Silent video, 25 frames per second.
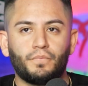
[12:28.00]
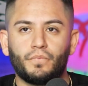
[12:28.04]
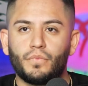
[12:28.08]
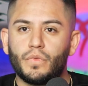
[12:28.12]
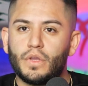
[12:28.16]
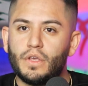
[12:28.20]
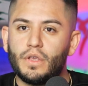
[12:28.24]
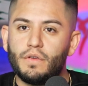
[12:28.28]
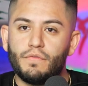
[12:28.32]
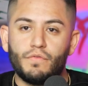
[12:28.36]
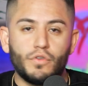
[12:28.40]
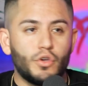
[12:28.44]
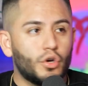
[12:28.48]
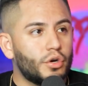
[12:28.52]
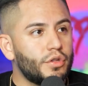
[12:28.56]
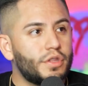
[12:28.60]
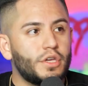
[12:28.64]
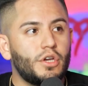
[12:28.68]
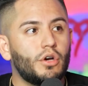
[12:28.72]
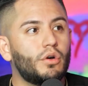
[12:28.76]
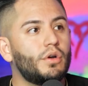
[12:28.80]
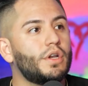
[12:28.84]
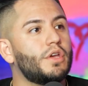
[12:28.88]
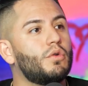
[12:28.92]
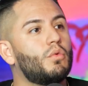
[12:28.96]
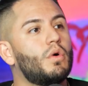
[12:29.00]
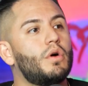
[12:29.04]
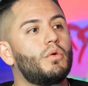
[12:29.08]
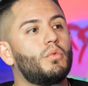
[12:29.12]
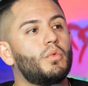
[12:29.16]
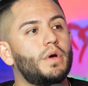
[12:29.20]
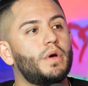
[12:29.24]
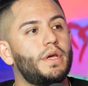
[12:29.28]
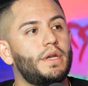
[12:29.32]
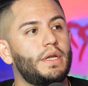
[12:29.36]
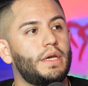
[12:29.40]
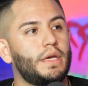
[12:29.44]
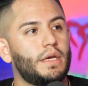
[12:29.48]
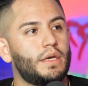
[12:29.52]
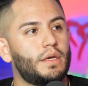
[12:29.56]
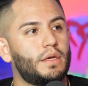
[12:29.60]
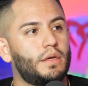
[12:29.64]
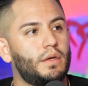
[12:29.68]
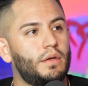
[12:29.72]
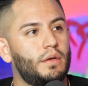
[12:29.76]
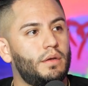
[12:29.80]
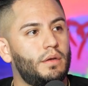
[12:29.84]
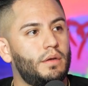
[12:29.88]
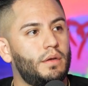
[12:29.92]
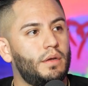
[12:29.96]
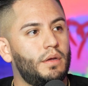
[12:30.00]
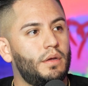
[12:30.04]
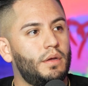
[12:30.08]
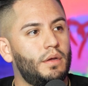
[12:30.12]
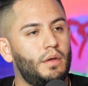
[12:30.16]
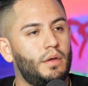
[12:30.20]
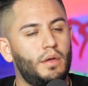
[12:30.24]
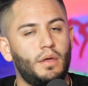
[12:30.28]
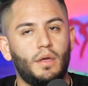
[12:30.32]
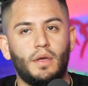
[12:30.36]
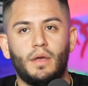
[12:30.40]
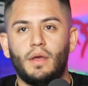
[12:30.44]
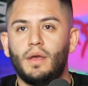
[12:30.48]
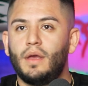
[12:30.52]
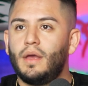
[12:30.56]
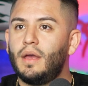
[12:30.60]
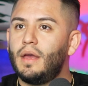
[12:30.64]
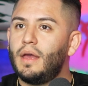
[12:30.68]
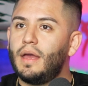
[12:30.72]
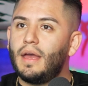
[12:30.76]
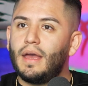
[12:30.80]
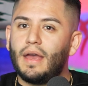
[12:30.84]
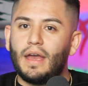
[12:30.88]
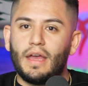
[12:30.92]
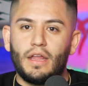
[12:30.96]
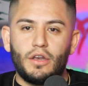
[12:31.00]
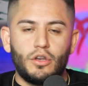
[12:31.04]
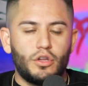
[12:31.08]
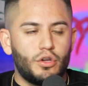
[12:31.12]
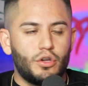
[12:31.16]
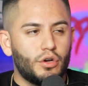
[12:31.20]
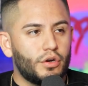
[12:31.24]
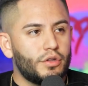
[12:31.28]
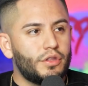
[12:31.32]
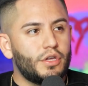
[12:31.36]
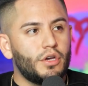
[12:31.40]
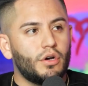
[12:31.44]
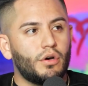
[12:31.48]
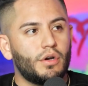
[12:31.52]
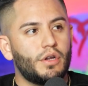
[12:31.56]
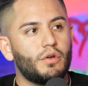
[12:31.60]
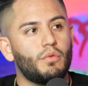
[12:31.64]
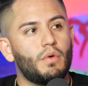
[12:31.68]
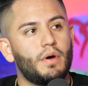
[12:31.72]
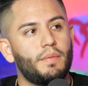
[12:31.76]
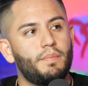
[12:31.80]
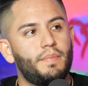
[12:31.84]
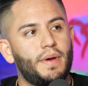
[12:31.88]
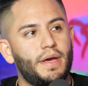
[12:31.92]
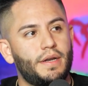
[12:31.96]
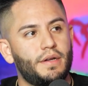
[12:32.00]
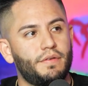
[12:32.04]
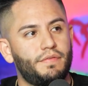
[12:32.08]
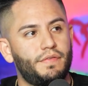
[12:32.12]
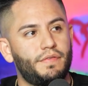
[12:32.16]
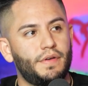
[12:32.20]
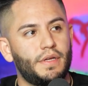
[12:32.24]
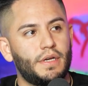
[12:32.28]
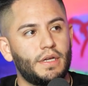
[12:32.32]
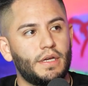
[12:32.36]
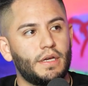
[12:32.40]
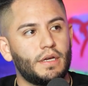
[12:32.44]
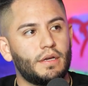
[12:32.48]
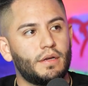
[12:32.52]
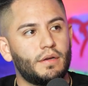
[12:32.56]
If you're the only one winning and you're the only one benefiting,